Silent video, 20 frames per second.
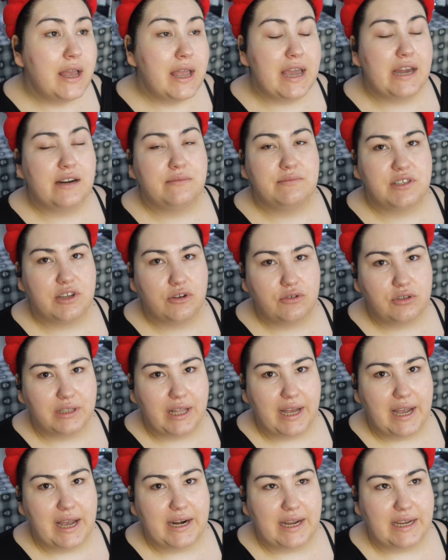And I'm so
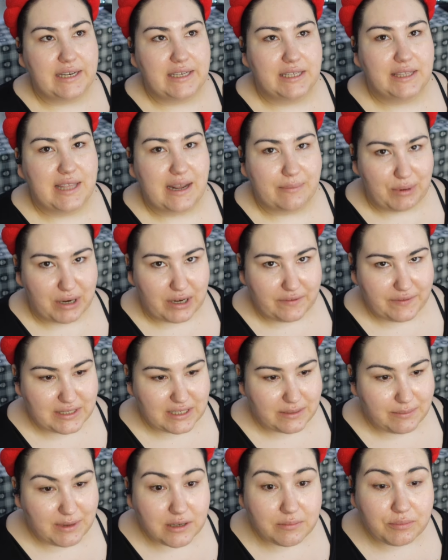glad I did that
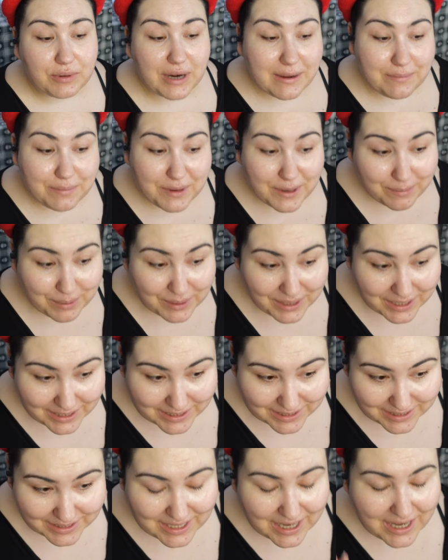breakfast meal prep
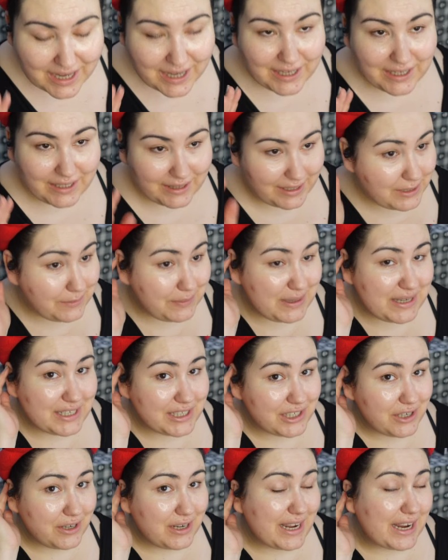because this week
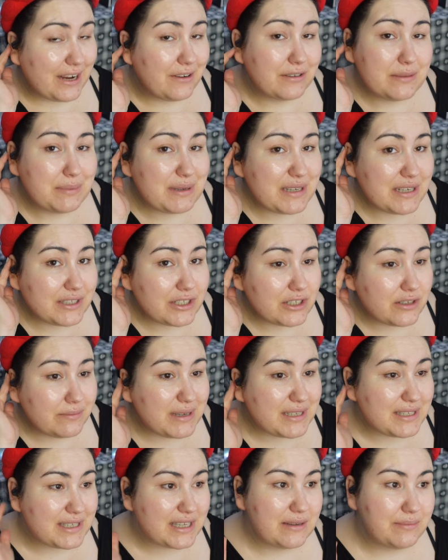is turning out to be a little
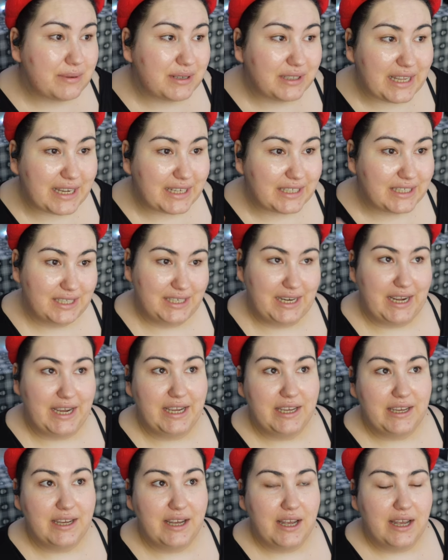busy, but like
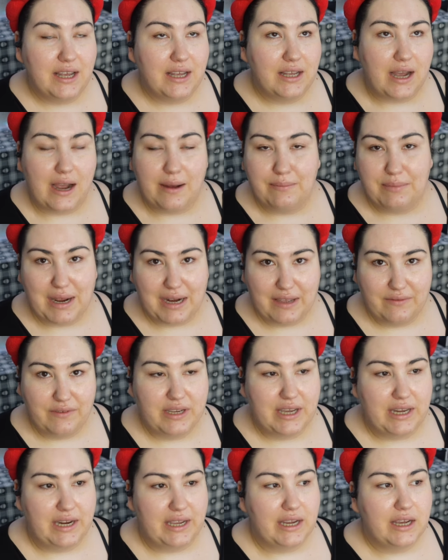today, I'm not
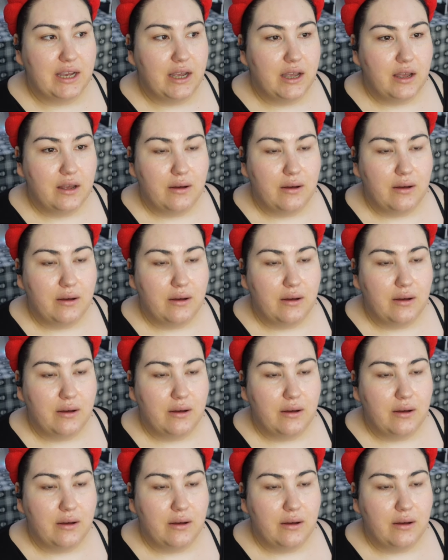even kidding.